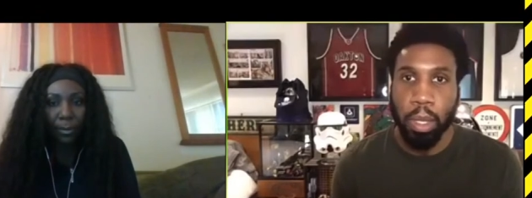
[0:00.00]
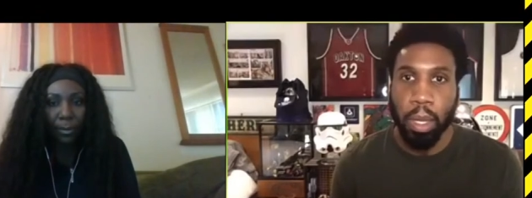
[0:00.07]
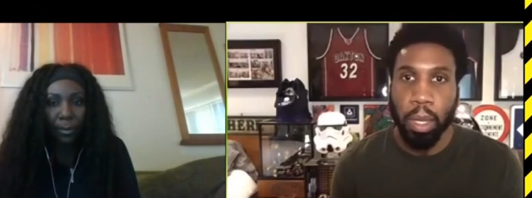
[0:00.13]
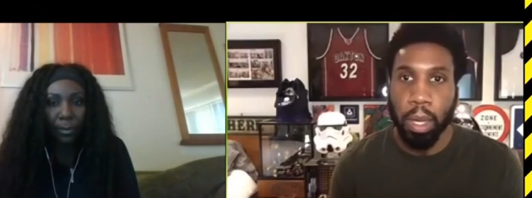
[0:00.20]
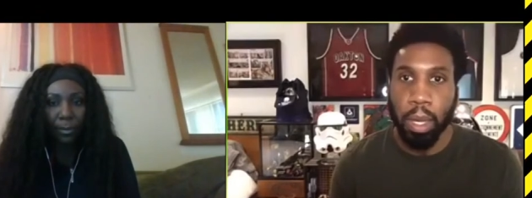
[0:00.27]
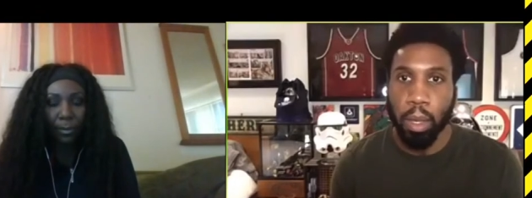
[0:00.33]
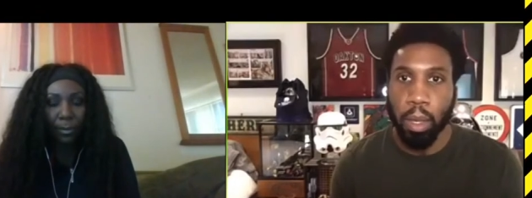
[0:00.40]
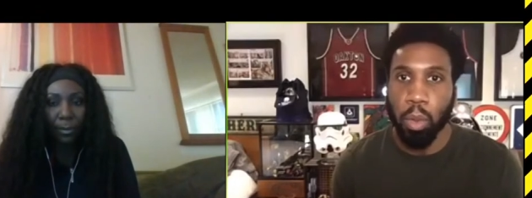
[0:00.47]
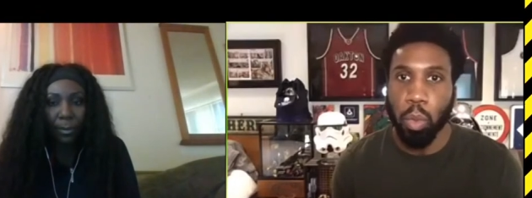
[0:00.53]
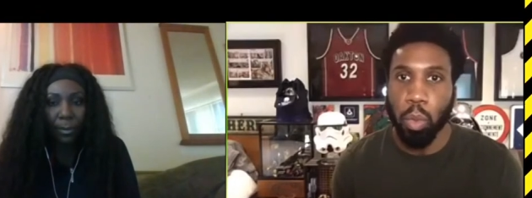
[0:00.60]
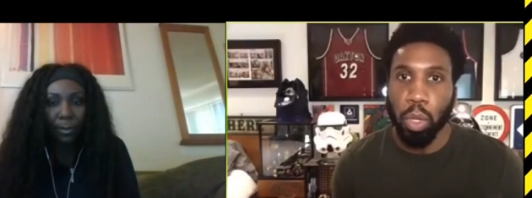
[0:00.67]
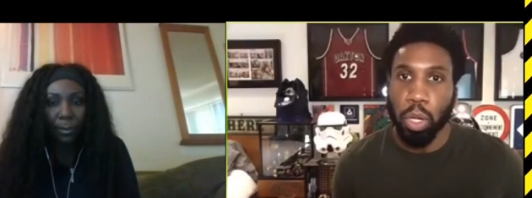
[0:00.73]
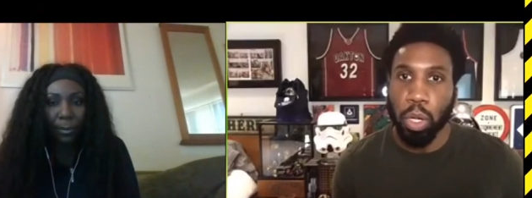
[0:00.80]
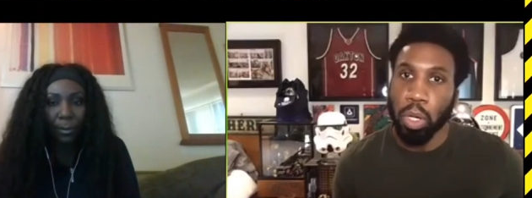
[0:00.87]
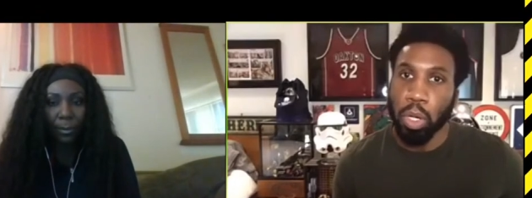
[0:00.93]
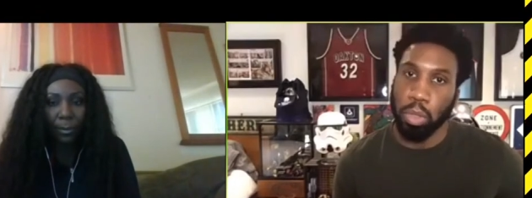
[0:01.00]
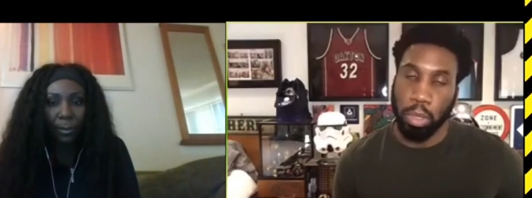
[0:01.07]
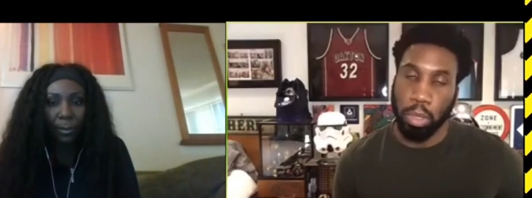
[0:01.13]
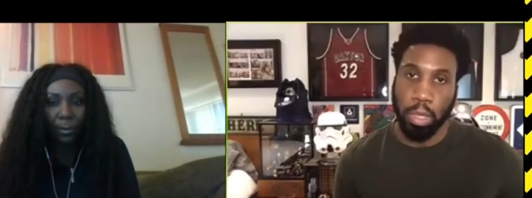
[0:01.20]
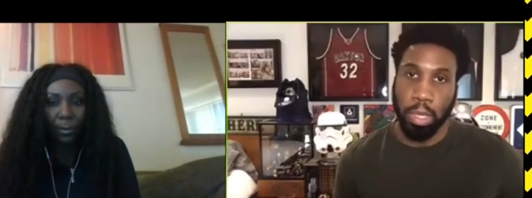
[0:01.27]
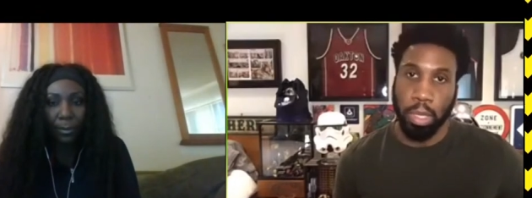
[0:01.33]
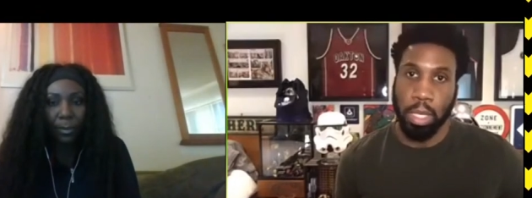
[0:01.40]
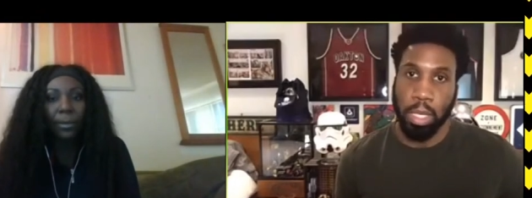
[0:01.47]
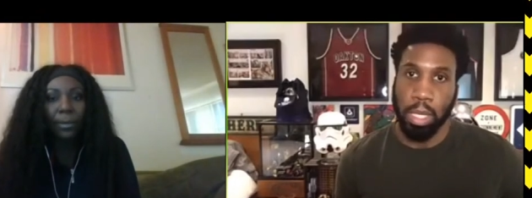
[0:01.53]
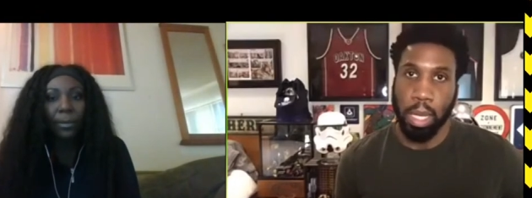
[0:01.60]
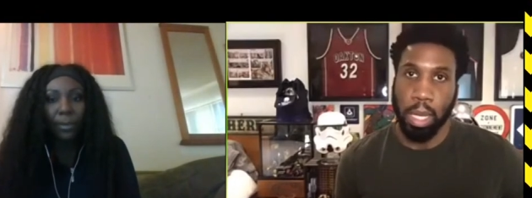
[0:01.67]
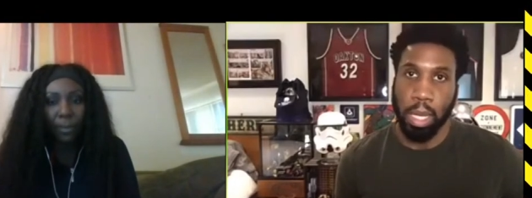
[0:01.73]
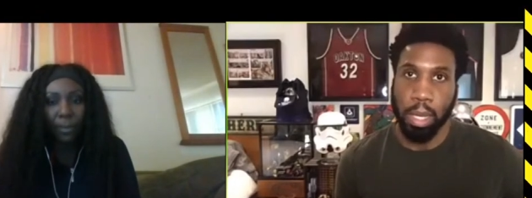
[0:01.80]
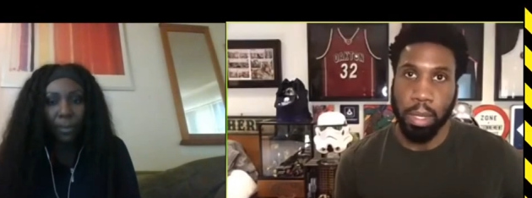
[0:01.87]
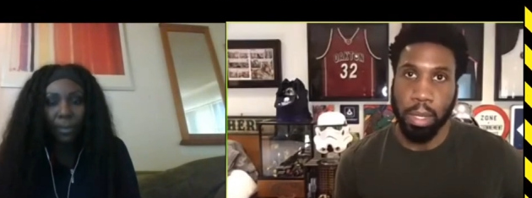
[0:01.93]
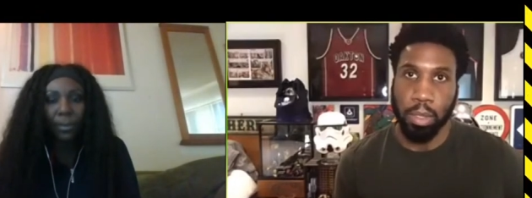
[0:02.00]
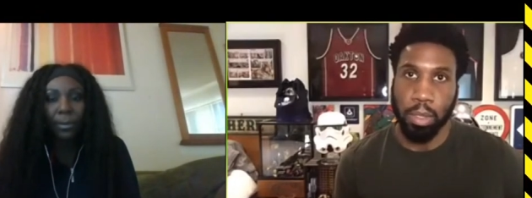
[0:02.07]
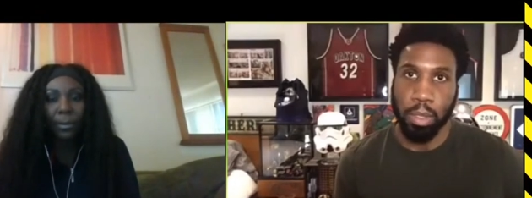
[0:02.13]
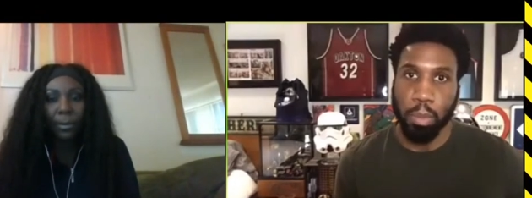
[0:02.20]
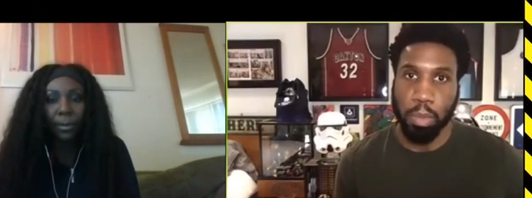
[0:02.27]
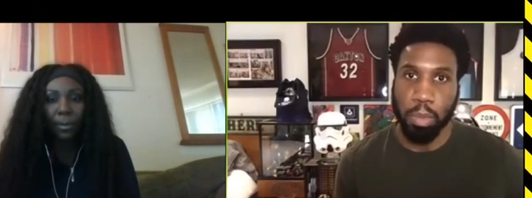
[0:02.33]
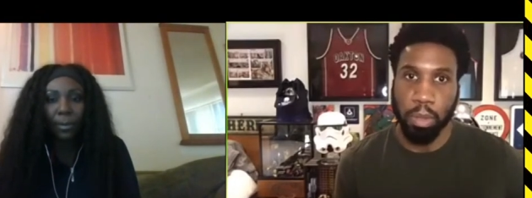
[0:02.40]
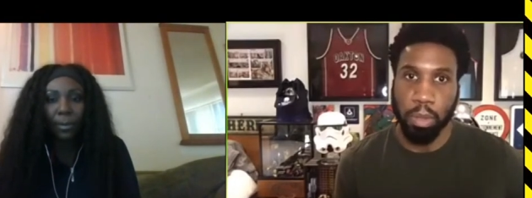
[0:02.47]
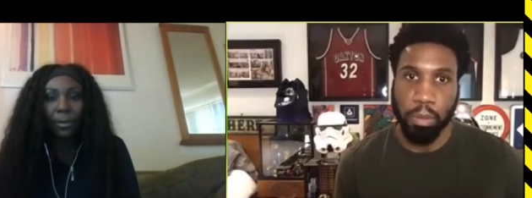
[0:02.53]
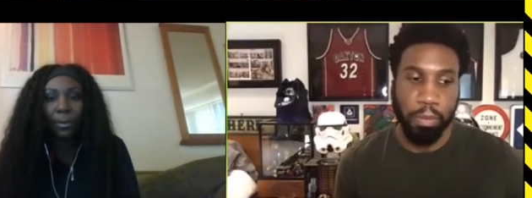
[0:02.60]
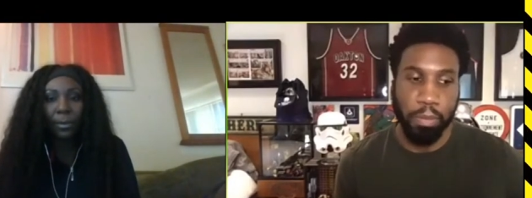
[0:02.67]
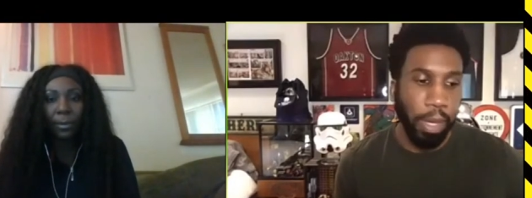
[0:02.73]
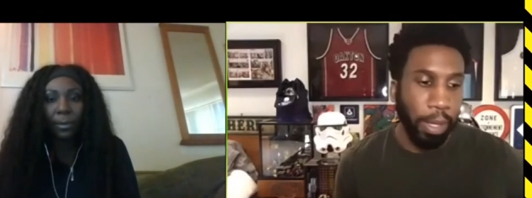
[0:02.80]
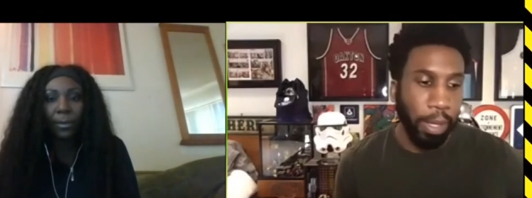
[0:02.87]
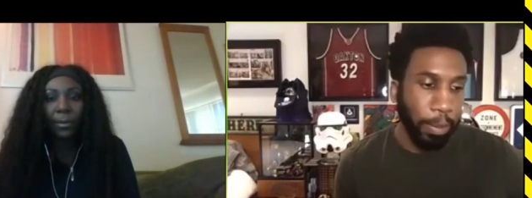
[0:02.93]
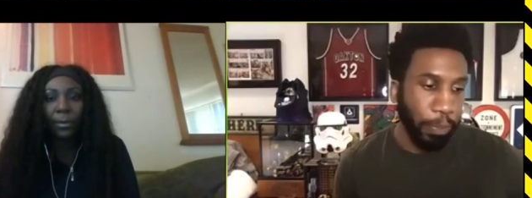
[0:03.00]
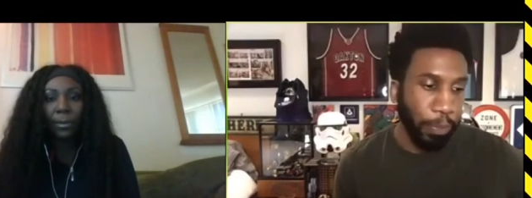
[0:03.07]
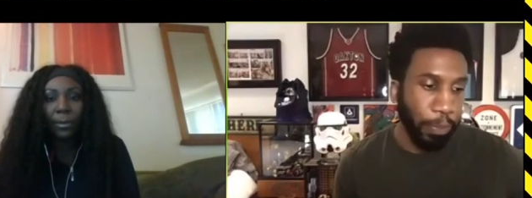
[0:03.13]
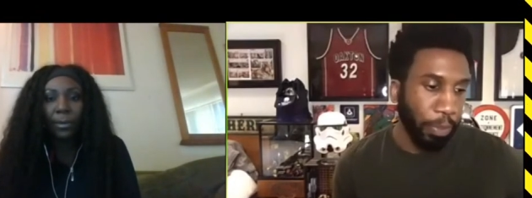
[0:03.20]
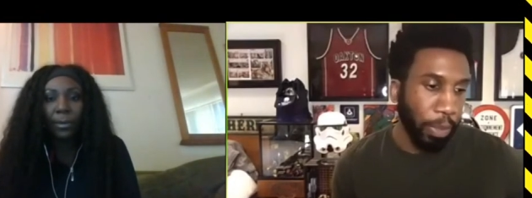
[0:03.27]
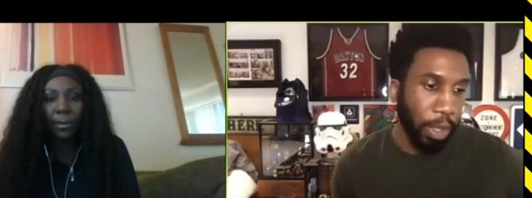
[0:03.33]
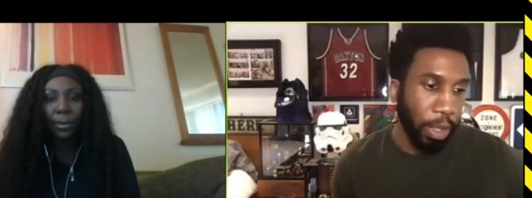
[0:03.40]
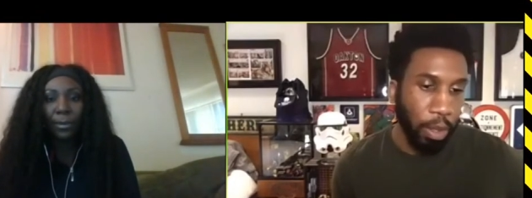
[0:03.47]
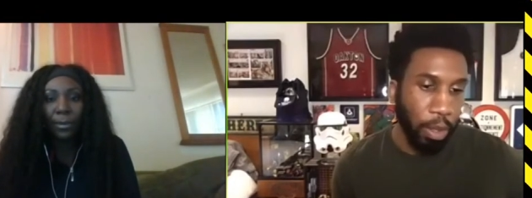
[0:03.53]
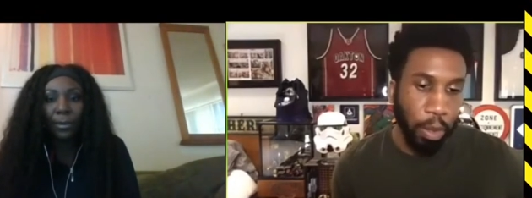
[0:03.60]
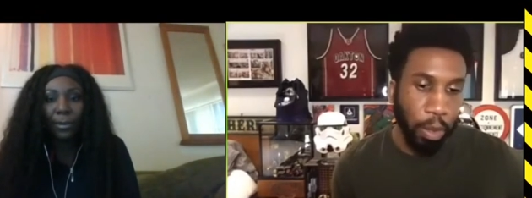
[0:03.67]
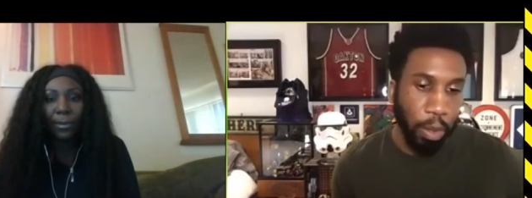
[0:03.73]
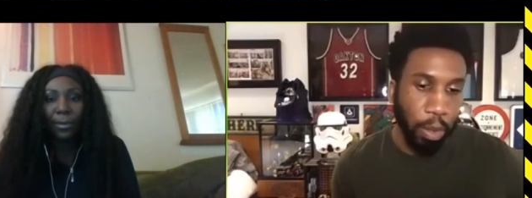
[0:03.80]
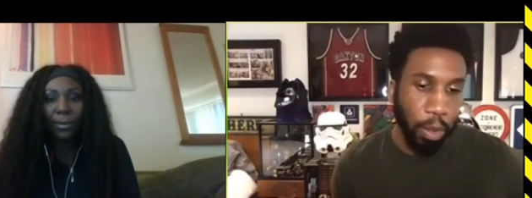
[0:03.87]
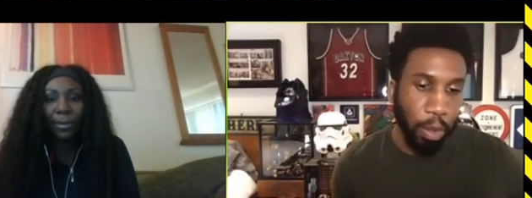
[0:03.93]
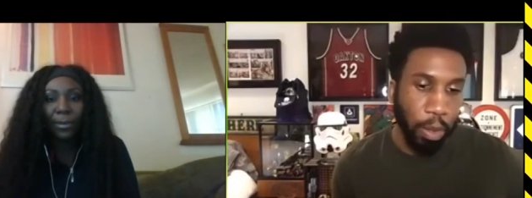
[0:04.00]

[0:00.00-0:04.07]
Speaker 1: uh, were hurt in terms of um, you know the,